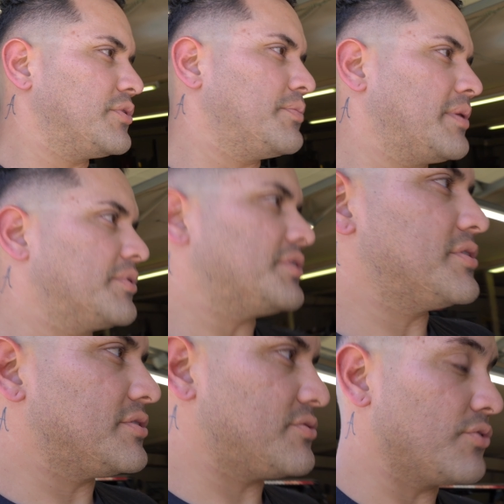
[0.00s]
with my
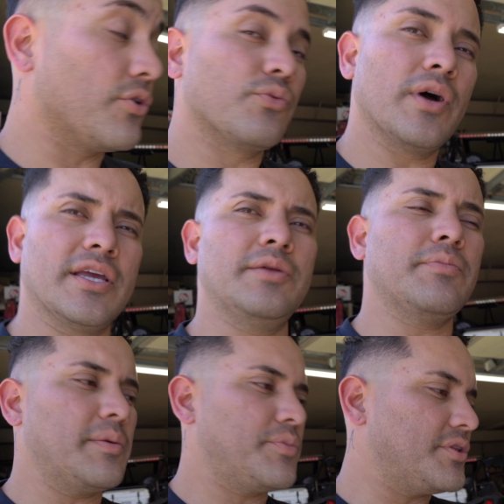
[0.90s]
brothers or rocking
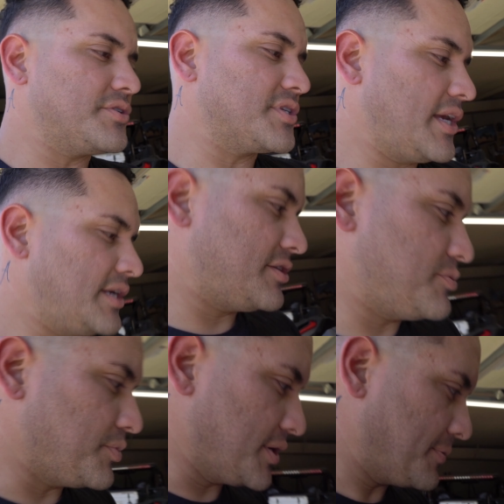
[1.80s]
my brother's cage,
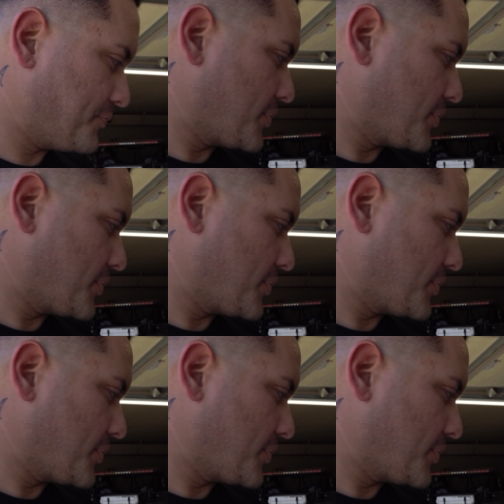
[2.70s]
but